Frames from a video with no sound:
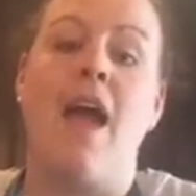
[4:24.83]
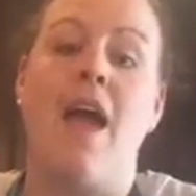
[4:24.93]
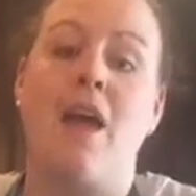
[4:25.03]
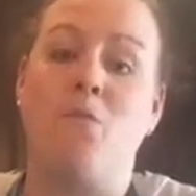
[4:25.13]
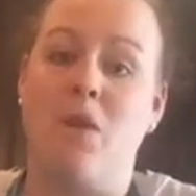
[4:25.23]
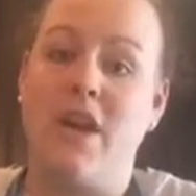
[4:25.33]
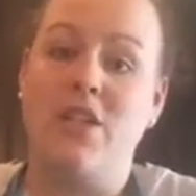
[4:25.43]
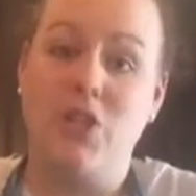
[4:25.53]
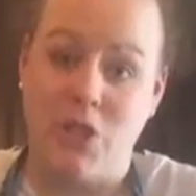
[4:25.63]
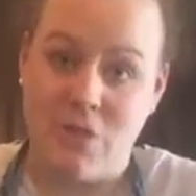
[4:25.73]
And when I
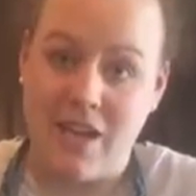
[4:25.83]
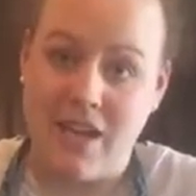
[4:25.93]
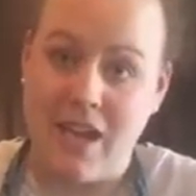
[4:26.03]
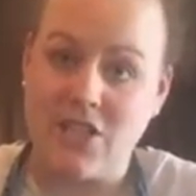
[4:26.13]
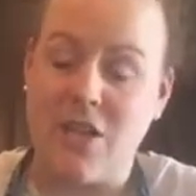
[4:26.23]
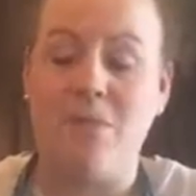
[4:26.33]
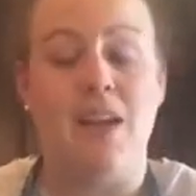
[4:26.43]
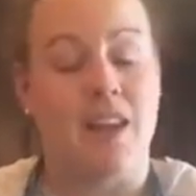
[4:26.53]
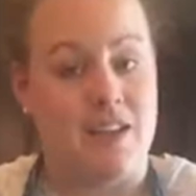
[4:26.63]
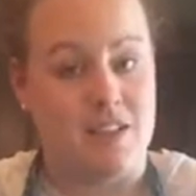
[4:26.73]
do eat ketchup,
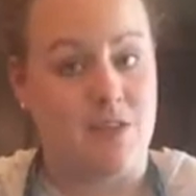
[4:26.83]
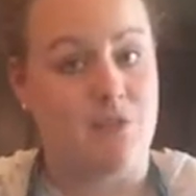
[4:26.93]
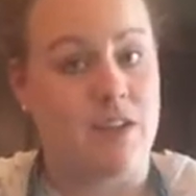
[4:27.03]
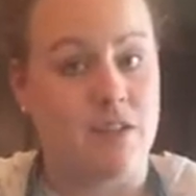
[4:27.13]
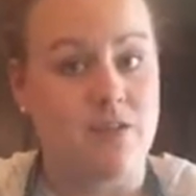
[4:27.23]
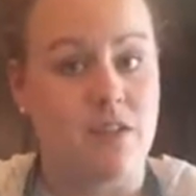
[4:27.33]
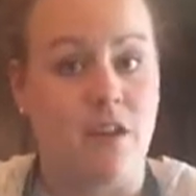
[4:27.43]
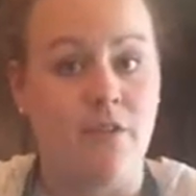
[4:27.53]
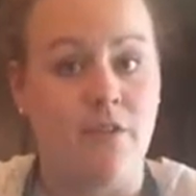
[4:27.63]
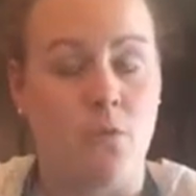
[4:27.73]
it is the real stuff,
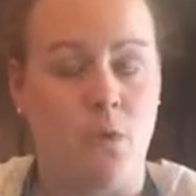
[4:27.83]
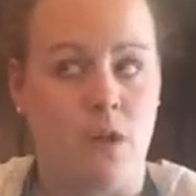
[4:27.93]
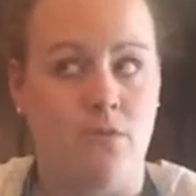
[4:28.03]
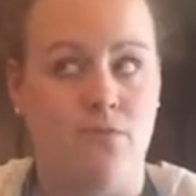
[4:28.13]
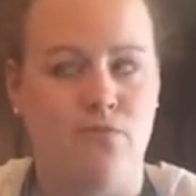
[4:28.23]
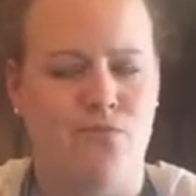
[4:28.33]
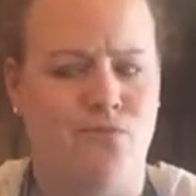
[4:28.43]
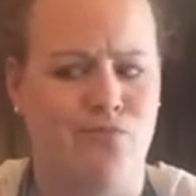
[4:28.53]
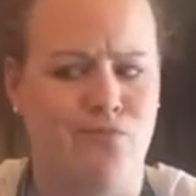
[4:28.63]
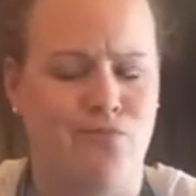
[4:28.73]
well,
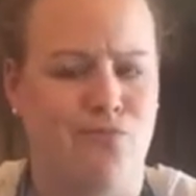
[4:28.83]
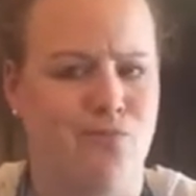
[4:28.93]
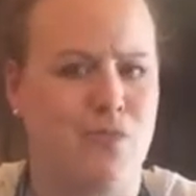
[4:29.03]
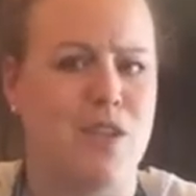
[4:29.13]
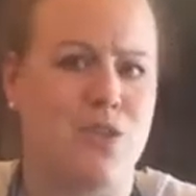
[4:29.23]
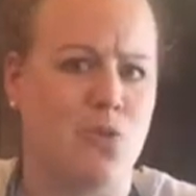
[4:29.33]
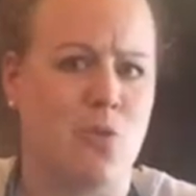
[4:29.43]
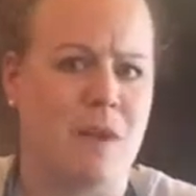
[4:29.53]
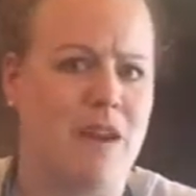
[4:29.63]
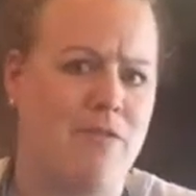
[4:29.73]
the
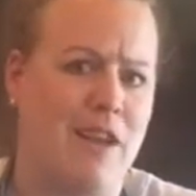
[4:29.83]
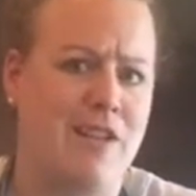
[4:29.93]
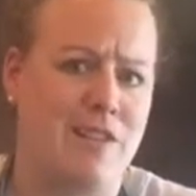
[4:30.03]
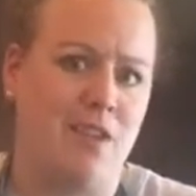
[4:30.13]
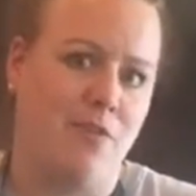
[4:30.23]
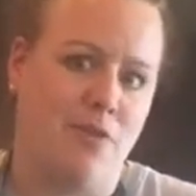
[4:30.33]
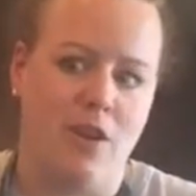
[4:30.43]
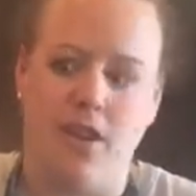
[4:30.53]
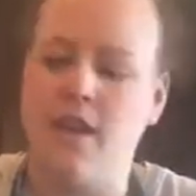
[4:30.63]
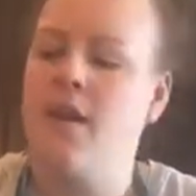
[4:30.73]
store-bought fake stuff,
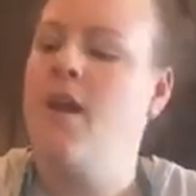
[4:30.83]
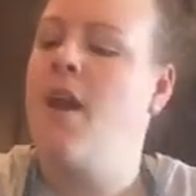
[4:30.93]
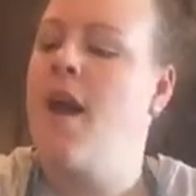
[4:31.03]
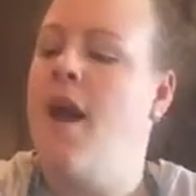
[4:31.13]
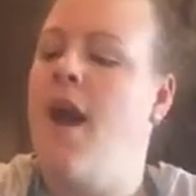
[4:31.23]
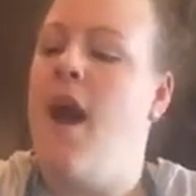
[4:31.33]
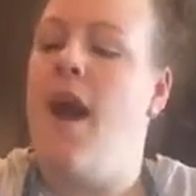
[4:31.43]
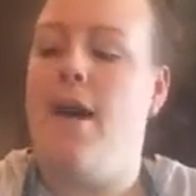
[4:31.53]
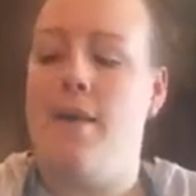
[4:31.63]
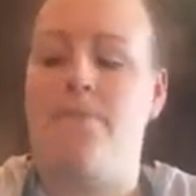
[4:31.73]
really.
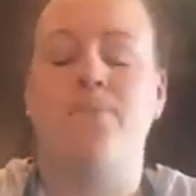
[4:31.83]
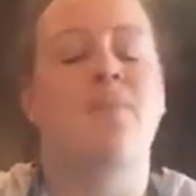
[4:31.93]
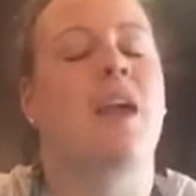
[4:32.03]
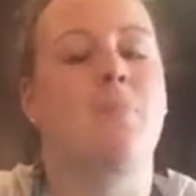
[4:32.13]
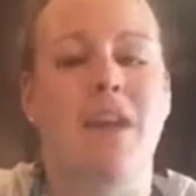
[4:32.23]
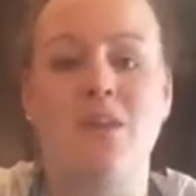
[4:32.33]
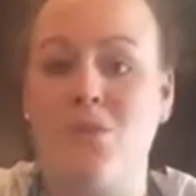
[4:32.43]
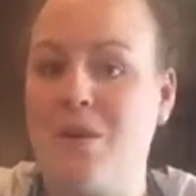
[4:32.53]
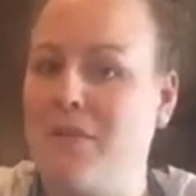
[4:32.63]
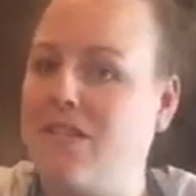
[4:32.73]
But I don't
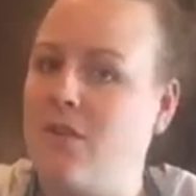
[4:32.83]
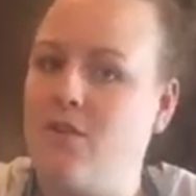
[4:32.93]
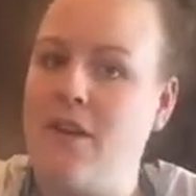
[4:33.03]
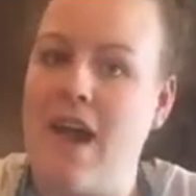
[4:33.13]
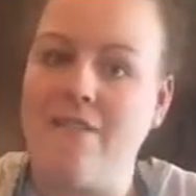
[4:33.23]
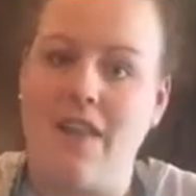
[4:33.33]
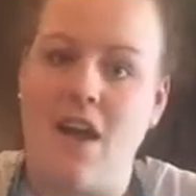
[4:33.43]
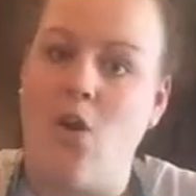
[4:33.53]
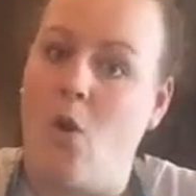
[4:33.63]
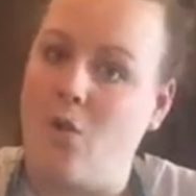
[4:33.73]
let myself have that
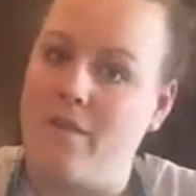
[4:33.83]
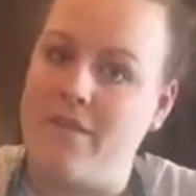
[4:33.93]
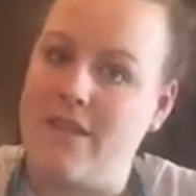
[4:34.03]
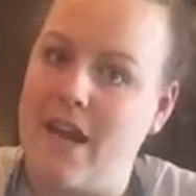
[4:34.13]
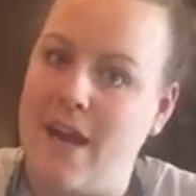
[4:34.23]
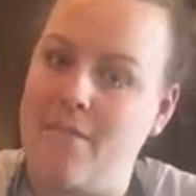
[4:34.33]
all of the time.